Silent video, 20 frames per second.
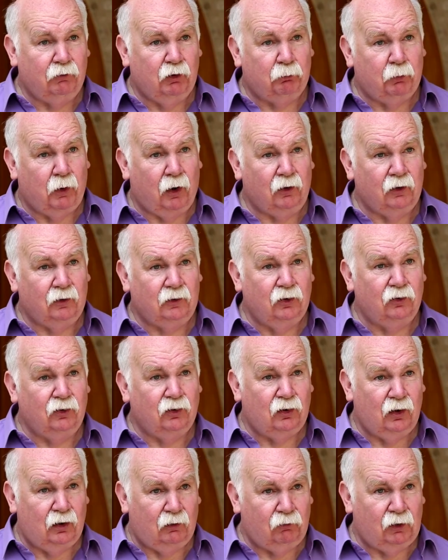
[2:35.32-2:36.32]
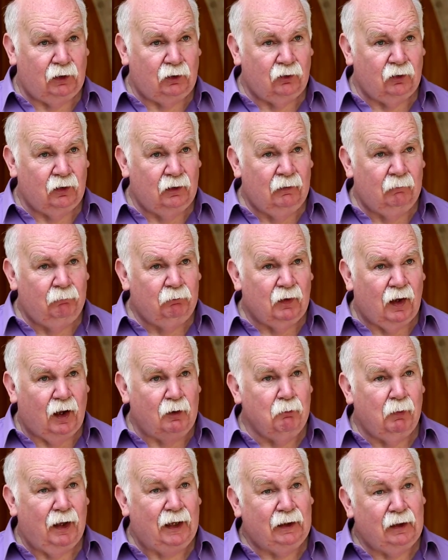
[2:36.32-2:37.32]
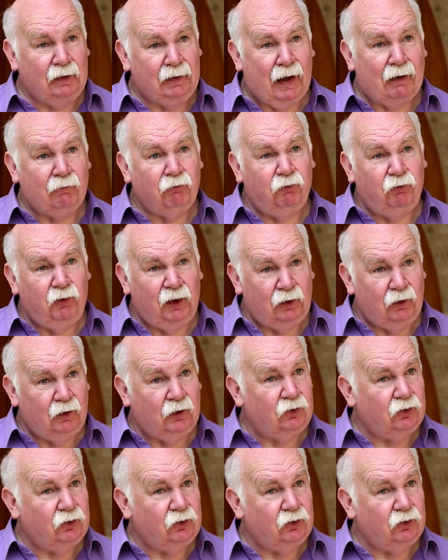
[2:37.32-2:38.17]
of the product and service and making that fit